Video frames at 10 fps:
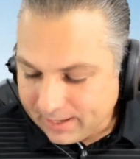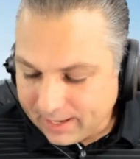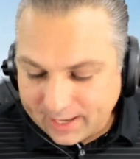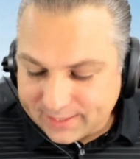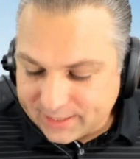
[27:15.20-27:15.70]

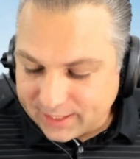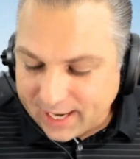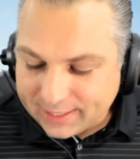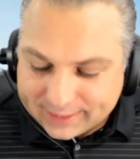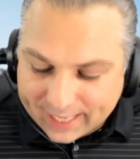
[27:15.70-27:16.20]
And then you
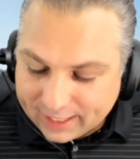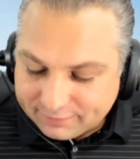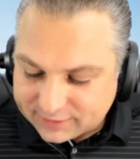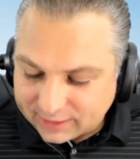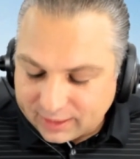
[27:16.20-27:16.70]
got the
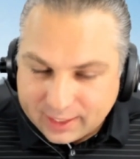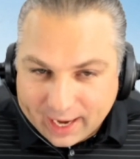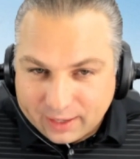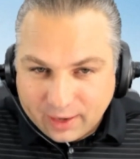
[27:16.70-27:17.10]
NFC again.